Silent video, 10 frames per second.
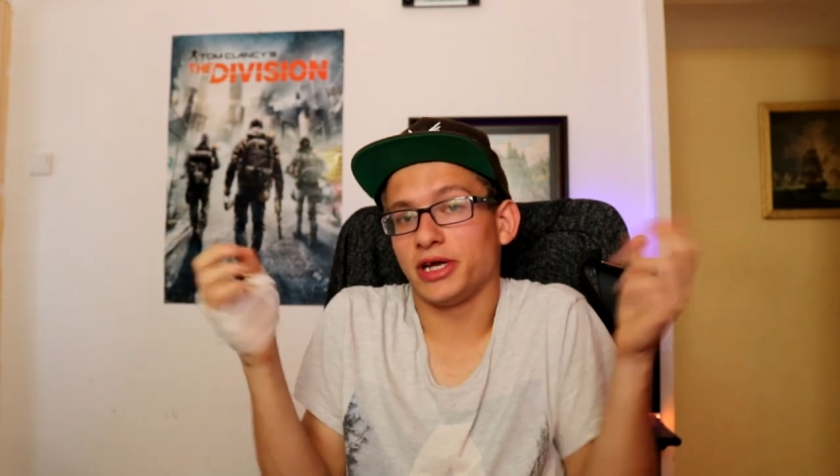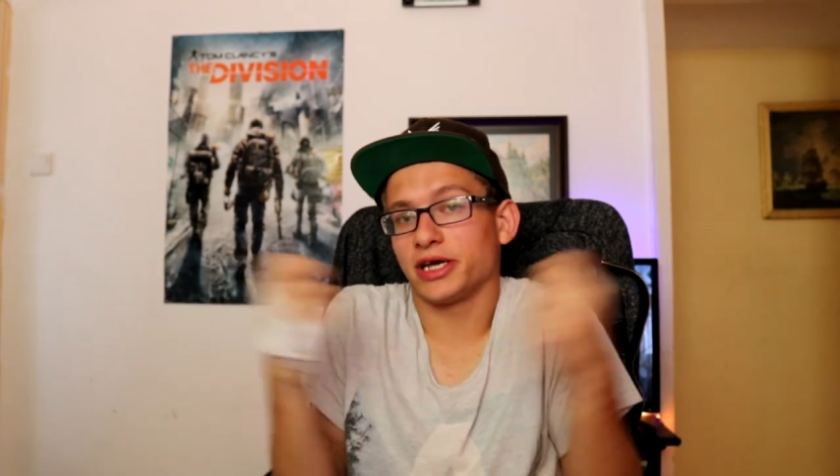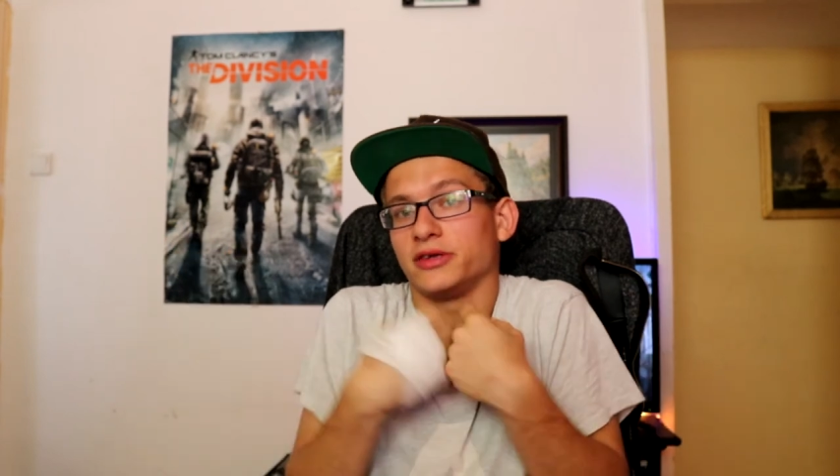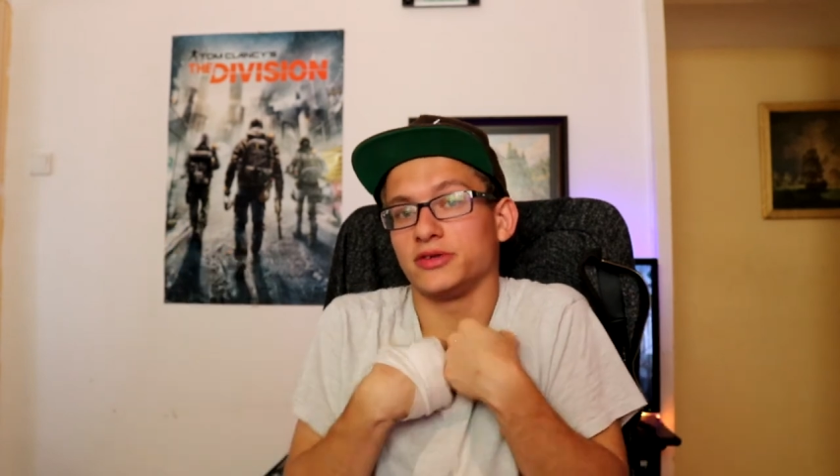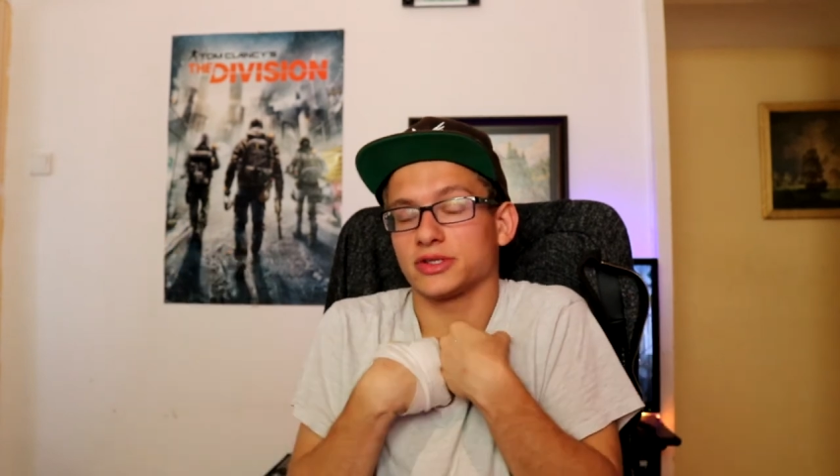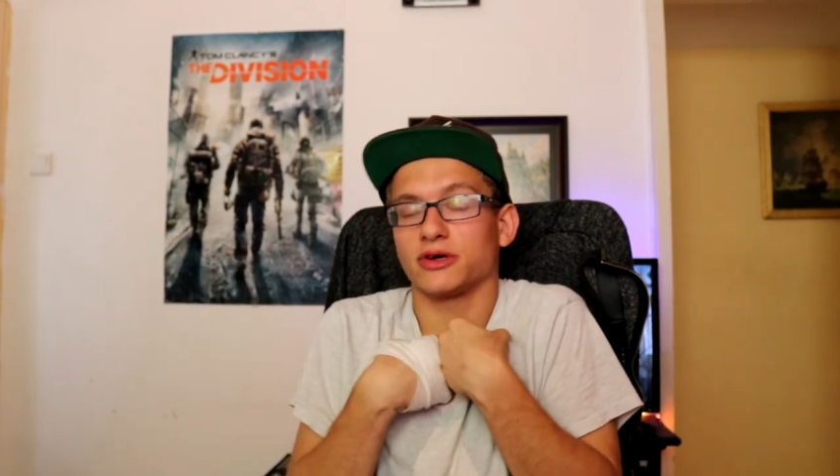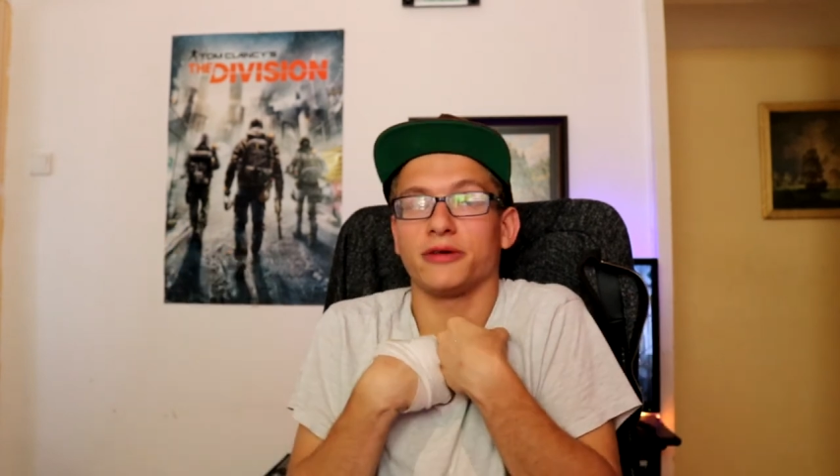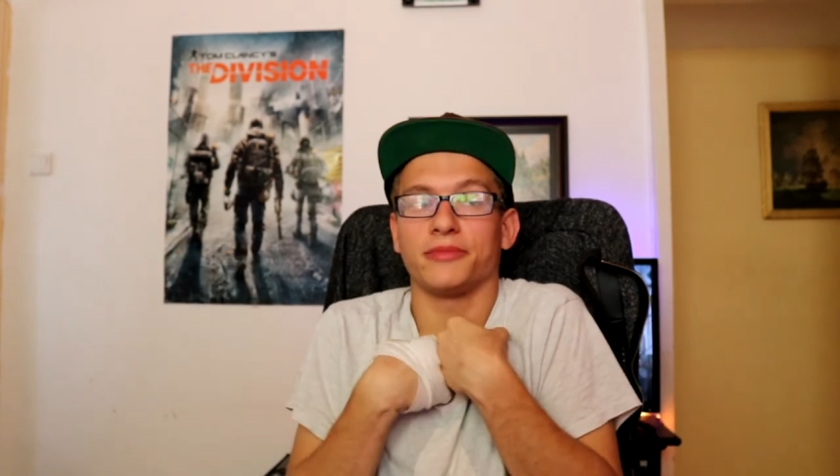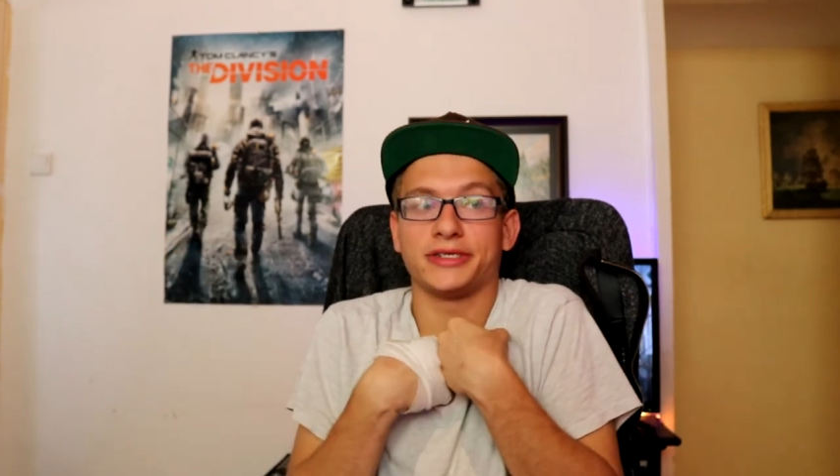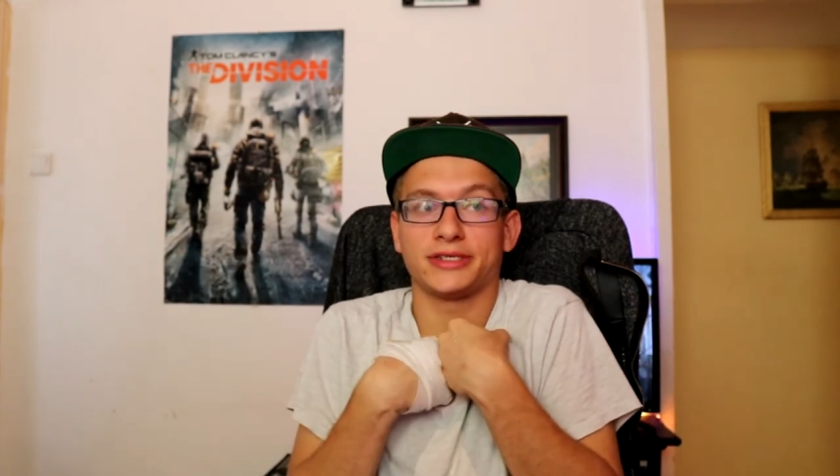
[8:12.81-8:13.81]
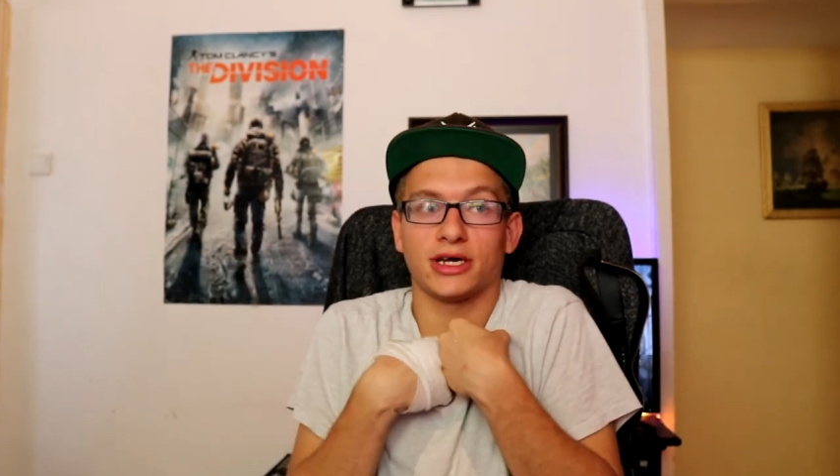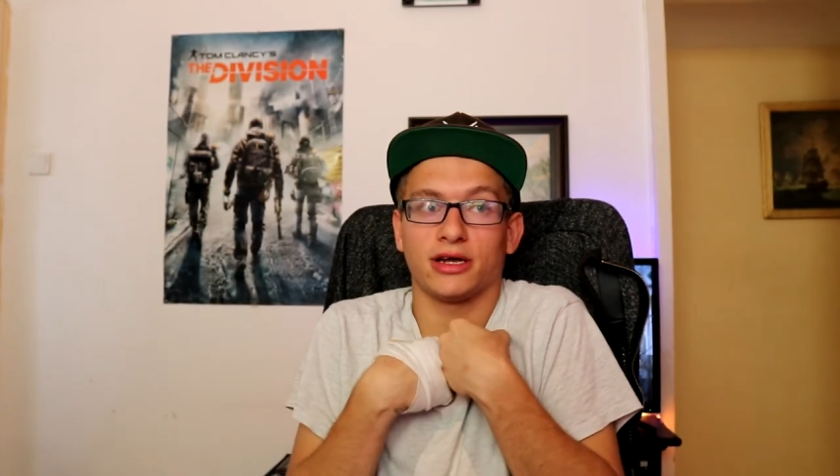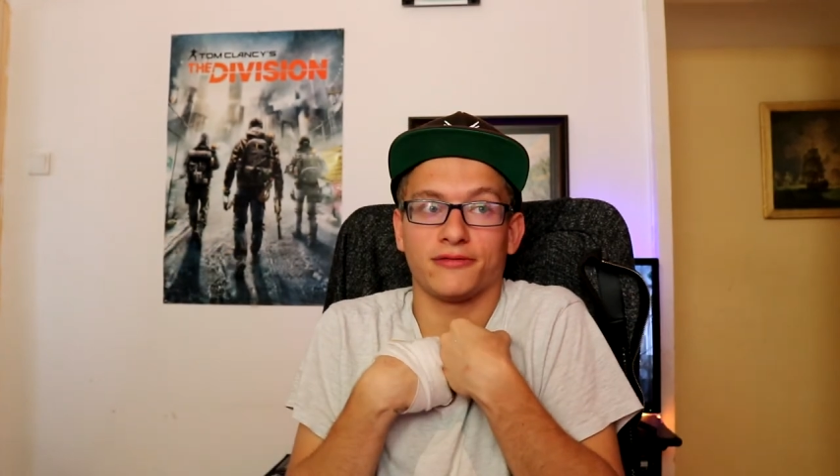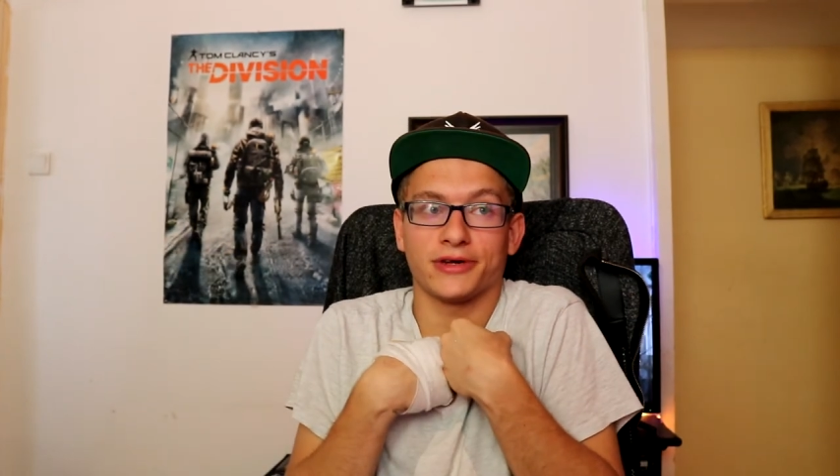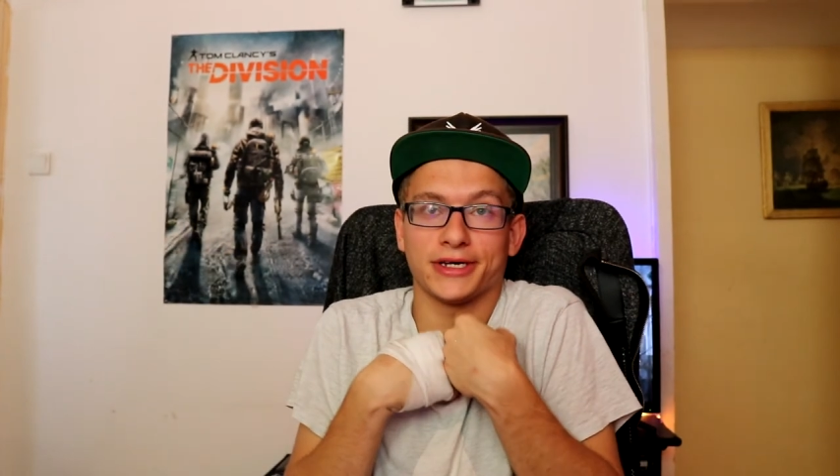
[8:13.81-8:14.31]
and I can describe
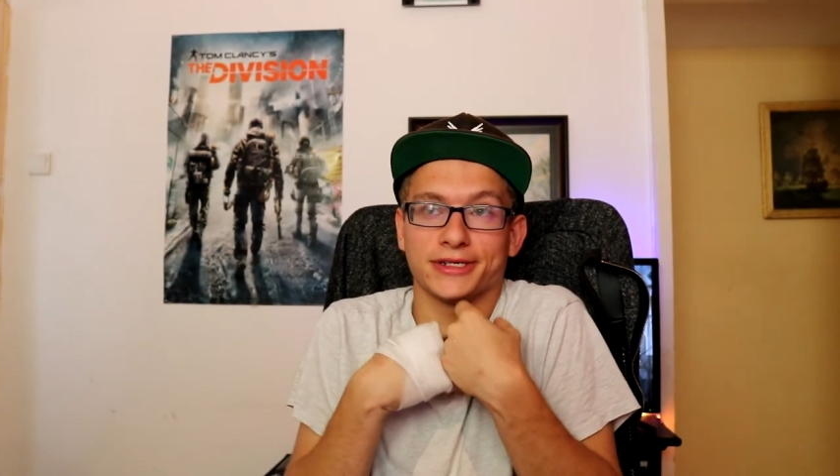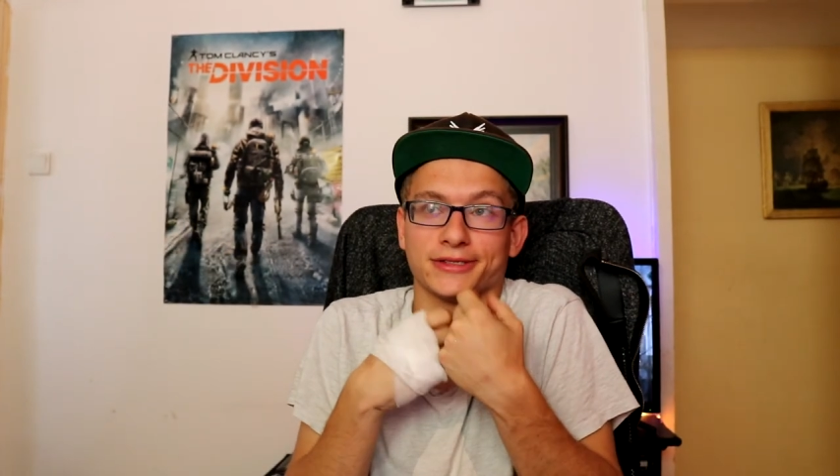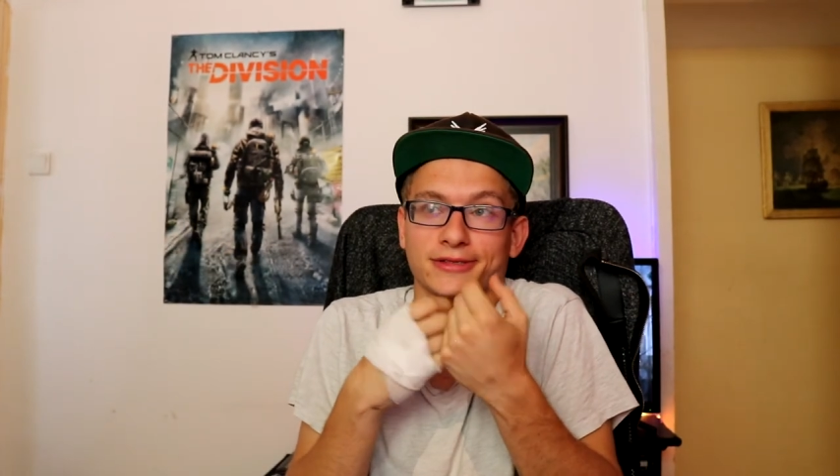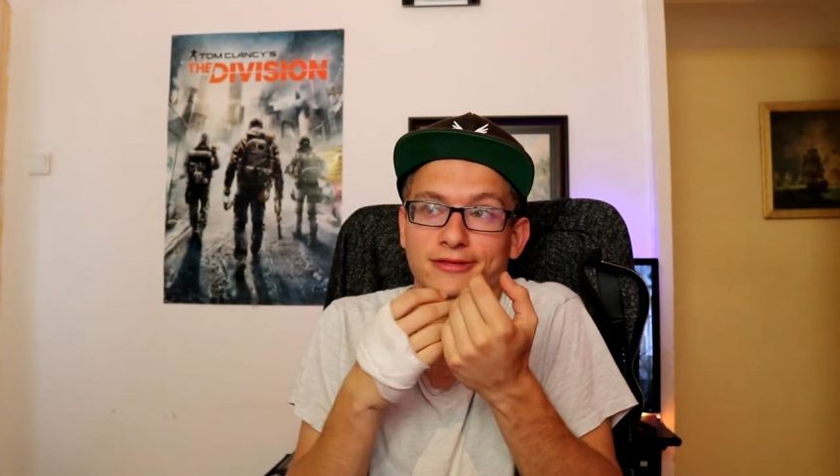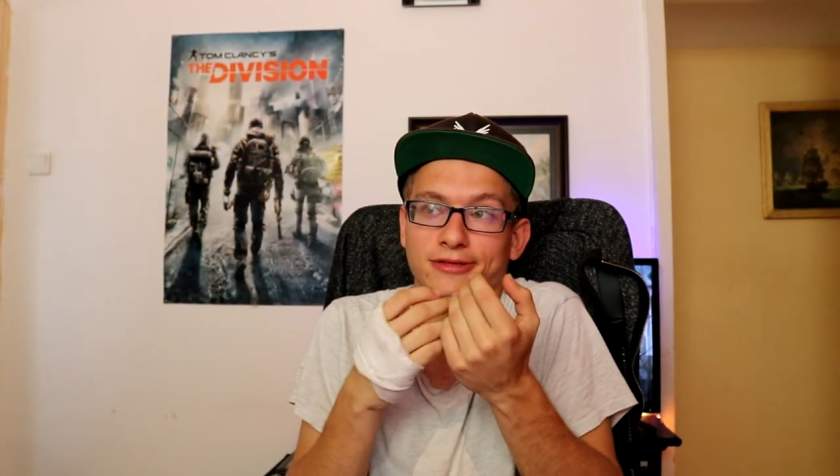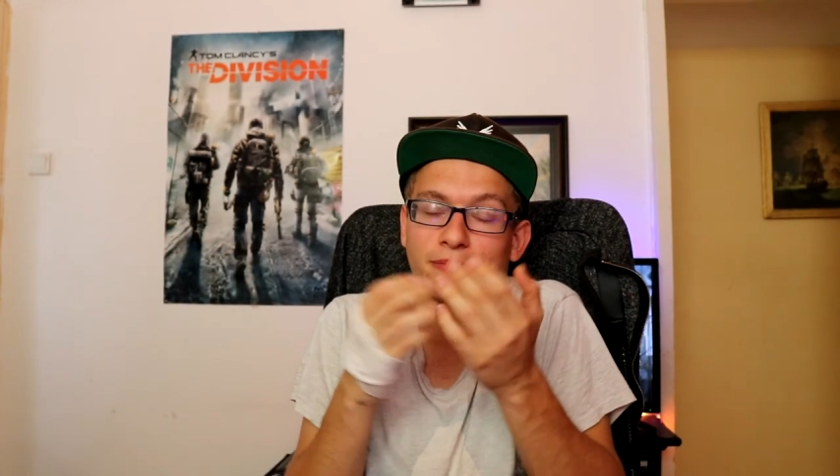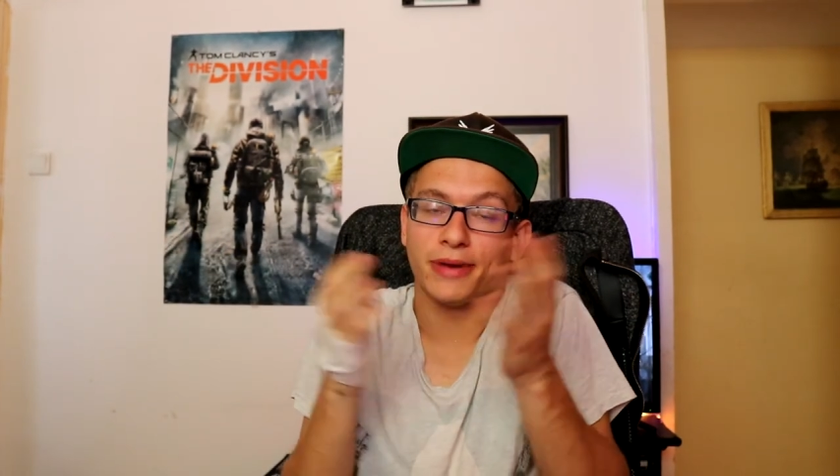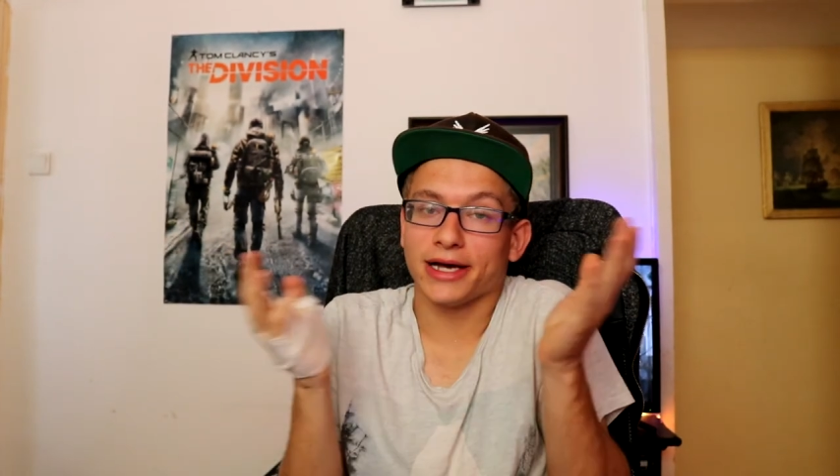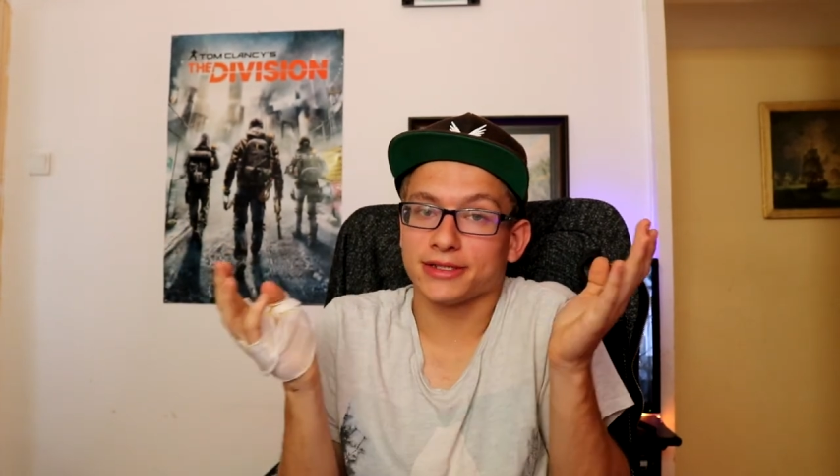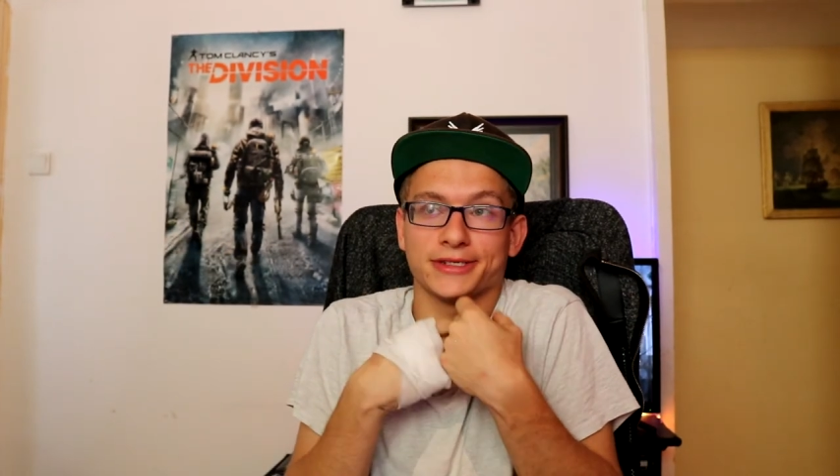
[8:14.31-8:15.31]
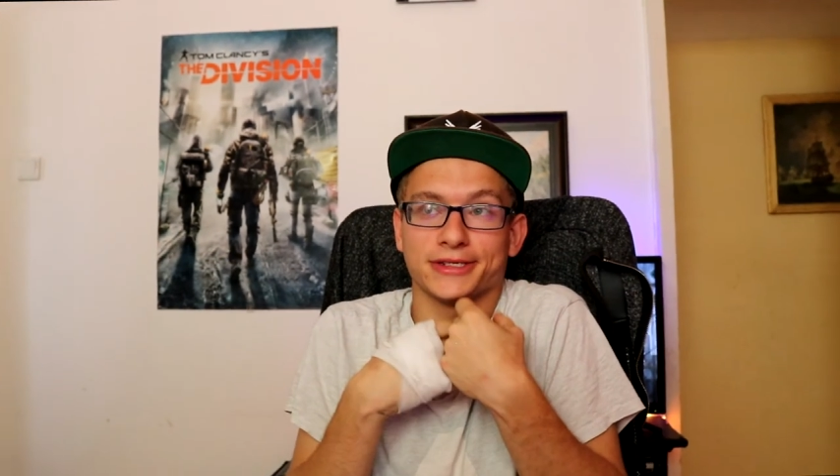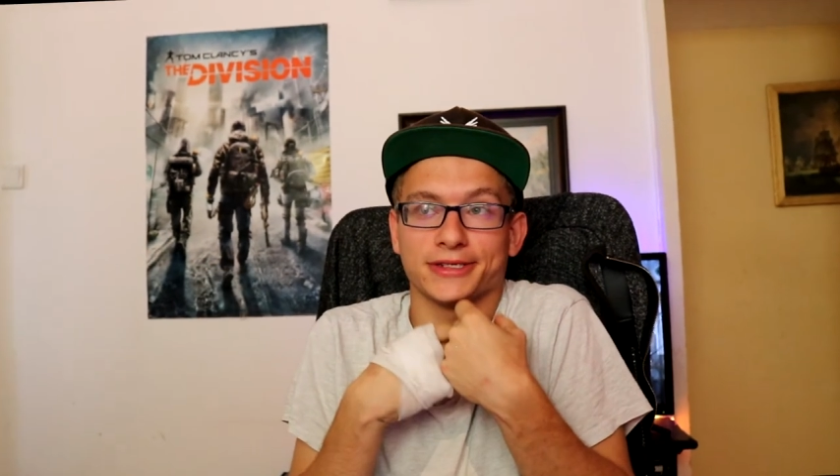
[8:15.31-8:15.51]
myself as the best.